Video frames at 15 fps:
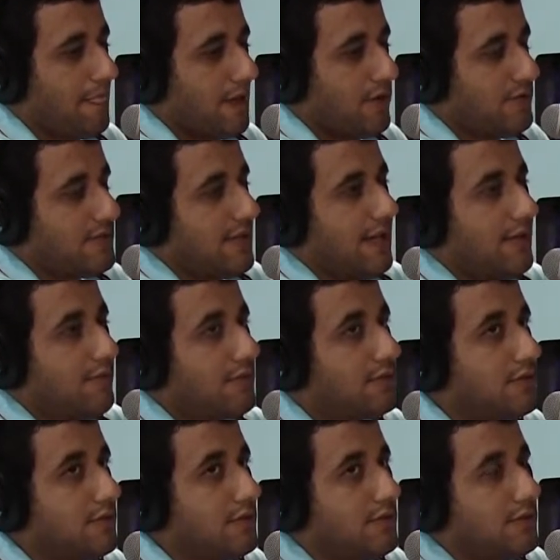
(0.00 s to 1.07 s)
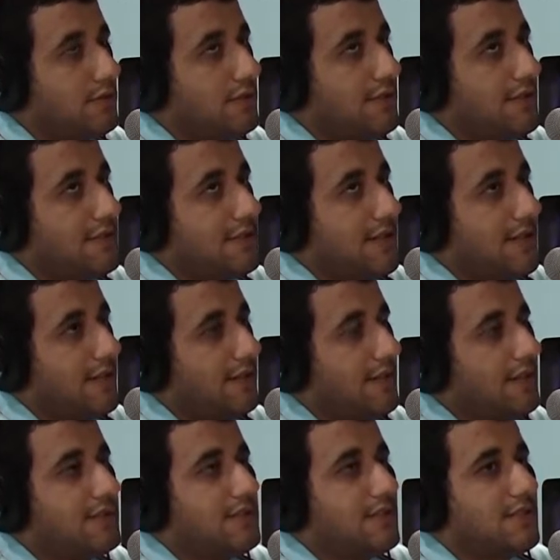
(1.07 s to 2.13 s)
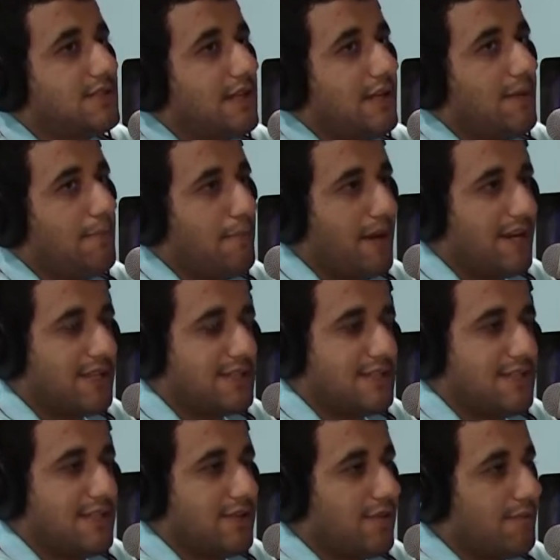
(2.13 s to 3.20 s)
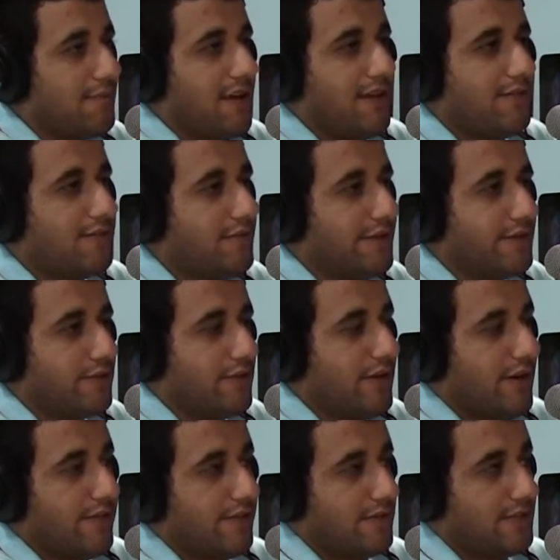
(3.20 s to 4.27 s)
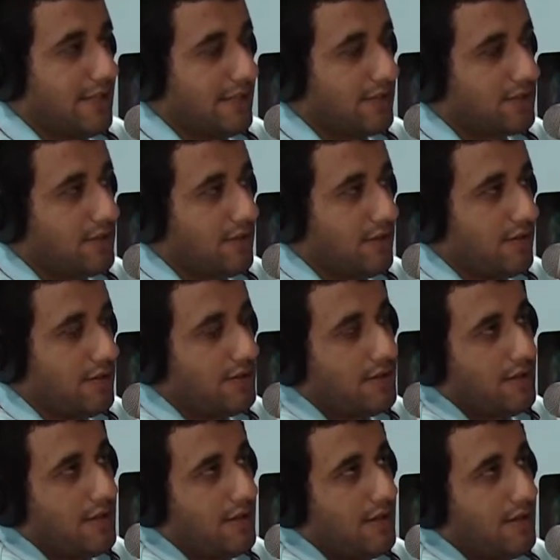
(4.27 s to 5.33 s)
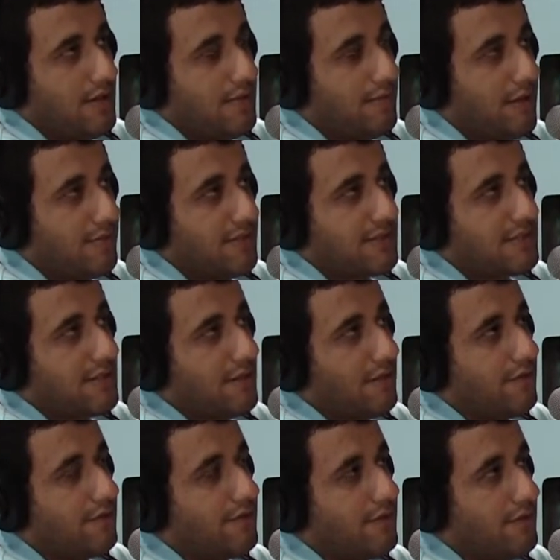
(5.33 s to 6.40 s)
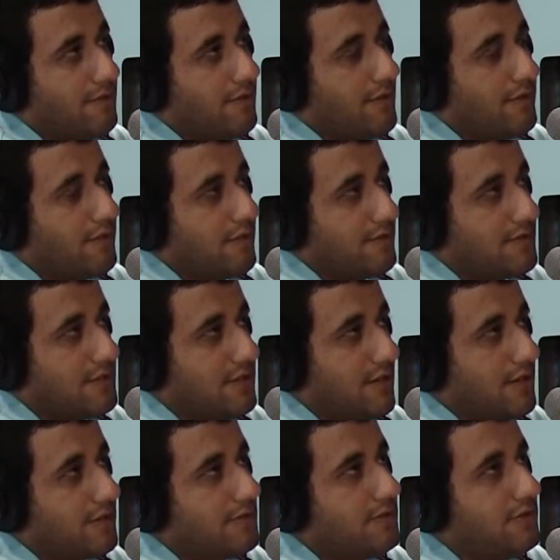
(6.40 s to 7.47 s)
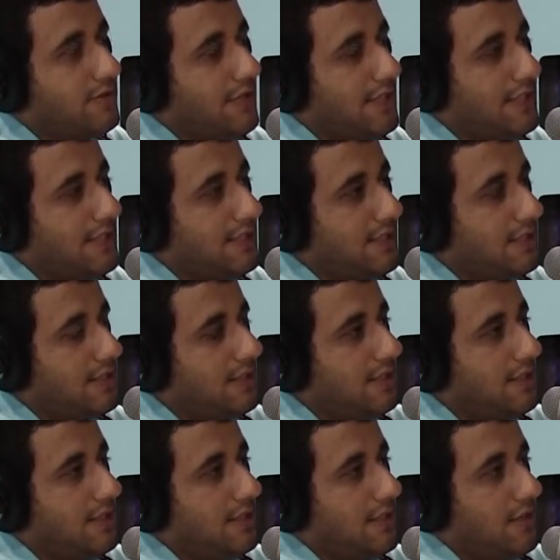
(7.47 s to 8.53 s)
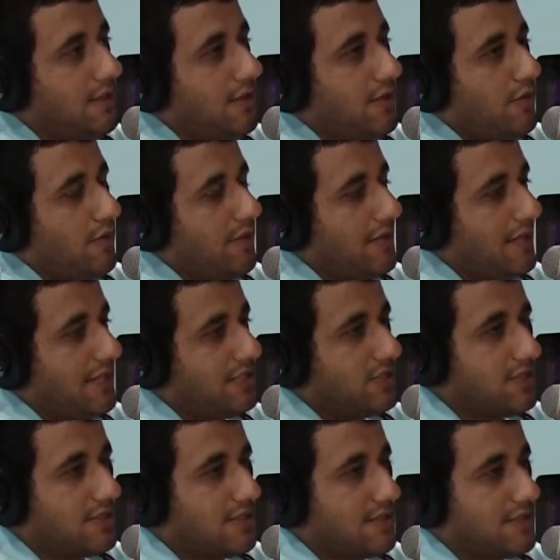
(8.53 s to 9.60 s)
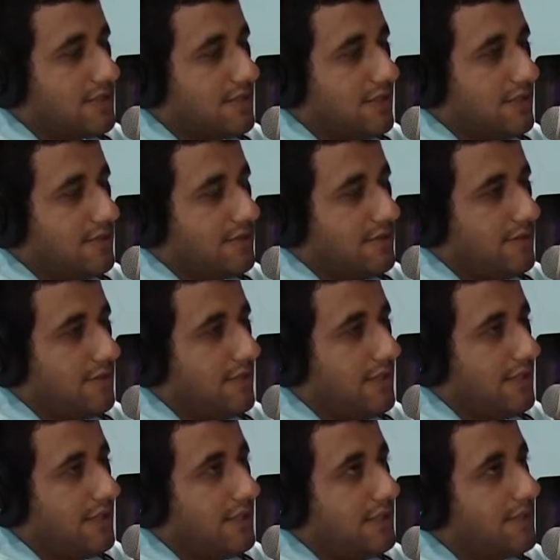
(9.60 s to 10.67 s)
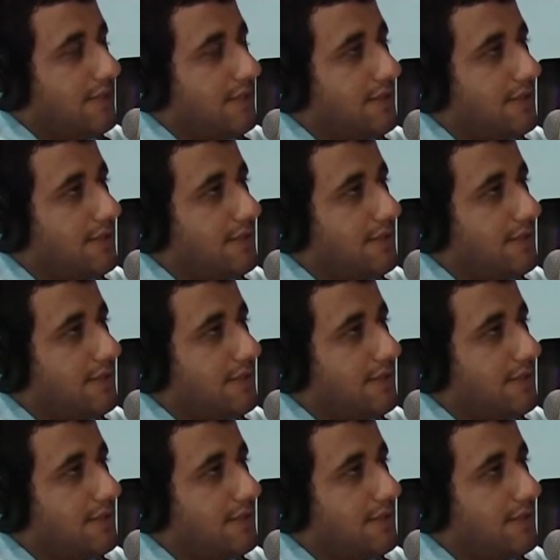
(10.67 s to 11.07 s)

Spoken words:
I was able to design, let's just say, a magazine or pamphlet or whatever that's called, by myself from start to end, with edges and stuff. And